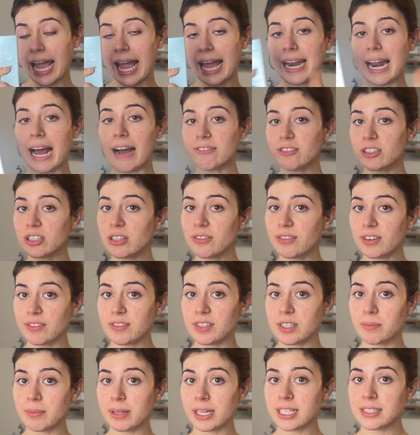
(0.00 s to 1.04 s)
and after the
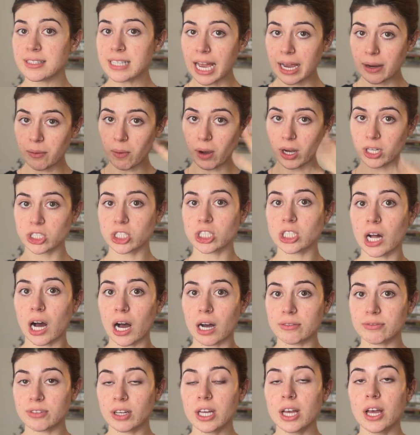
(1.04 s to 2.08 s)
15 minutes, I wash it
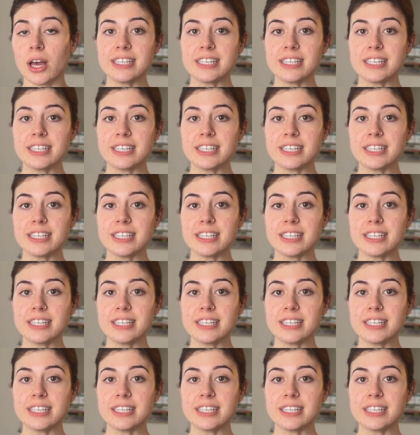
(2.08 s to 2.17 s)
off.